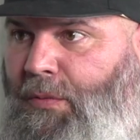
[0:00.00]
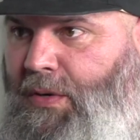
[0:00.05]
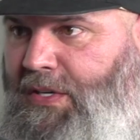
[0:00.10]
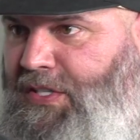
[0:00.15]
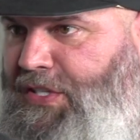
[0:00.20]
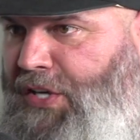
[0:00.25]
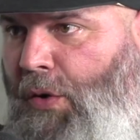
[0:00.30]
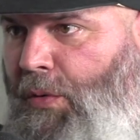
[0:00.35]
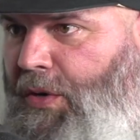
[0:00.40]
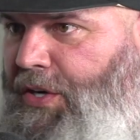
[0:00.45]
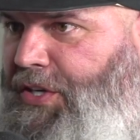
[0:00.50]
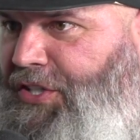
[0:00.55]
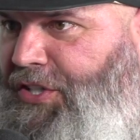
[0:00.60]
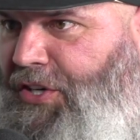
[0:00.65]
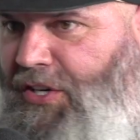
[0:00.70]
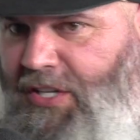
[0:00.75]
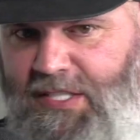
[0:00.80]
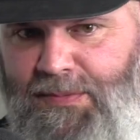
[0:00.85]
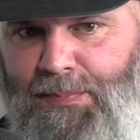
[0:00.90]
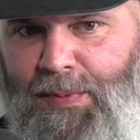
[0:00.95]
was no
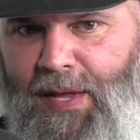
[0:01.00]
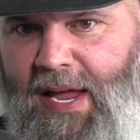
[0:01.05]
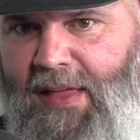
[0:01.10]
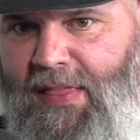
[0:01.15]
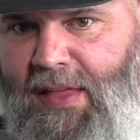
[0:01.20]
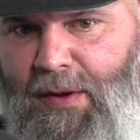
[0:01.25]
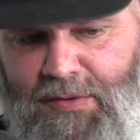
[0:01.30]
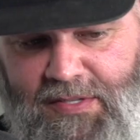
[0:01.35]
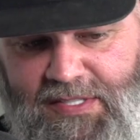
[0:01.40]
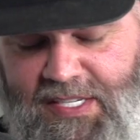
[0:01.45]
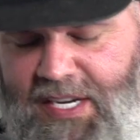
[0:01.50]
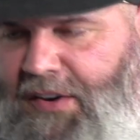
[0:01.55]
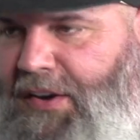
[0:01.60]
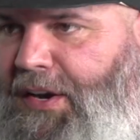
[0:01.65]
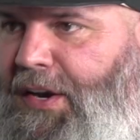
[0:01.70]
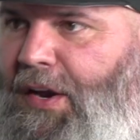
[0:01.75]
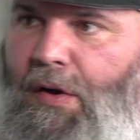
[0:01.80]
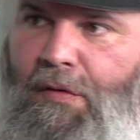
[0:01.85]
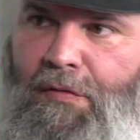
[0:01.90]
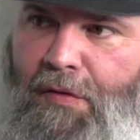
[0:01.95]
insurance plan that was
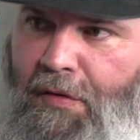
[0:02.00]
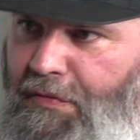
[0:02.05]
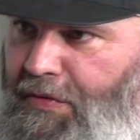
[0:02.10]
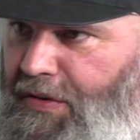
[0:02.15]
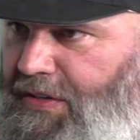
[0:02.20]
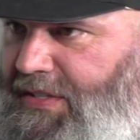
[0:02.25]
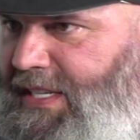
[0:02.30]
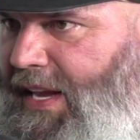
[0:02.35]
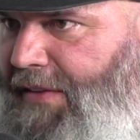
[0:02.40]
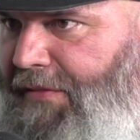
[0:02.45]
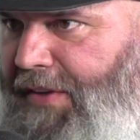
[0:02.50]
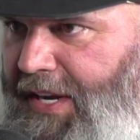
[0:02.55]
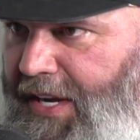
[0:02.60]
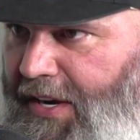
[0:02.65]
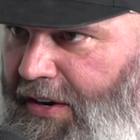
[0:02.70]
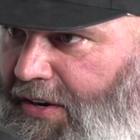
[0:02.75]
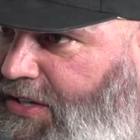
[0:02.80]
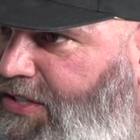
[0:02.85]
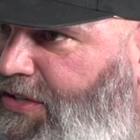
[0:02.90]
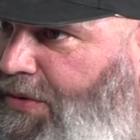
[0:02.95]
carrying over for 7
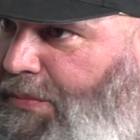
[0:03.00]
years